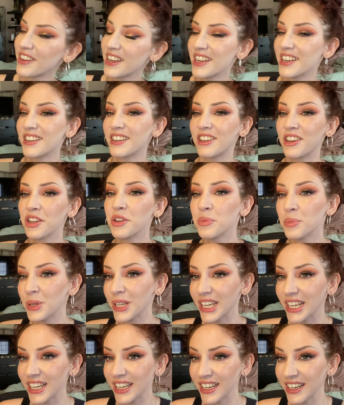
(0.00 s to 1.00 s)
It could
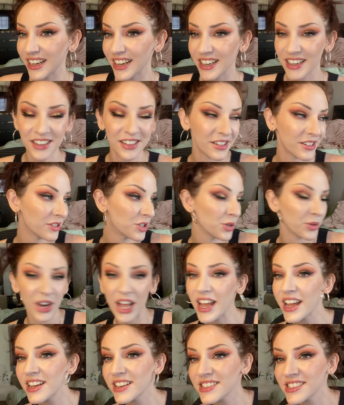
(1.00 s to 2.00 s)
be in 2
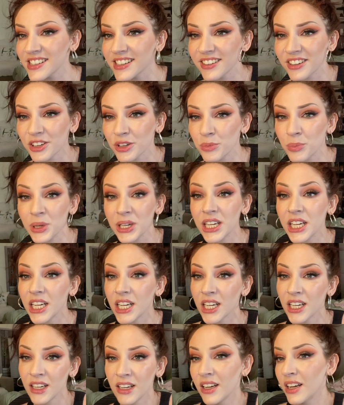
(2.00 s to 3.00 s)
days, it could
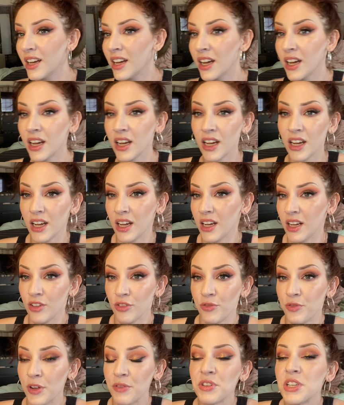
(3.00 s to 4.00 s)
be
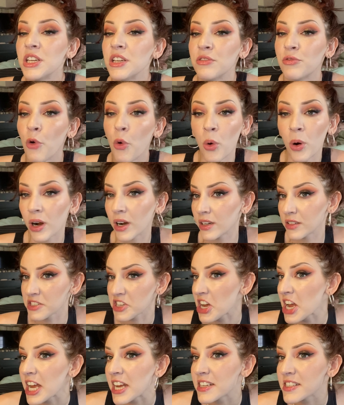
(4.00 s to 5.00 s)
54
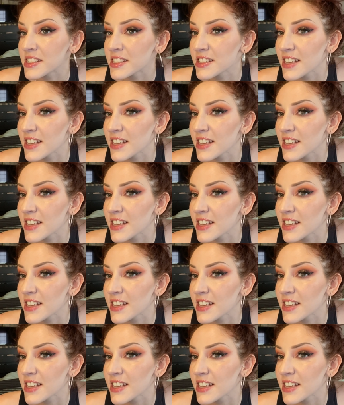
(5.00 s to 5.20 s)
days.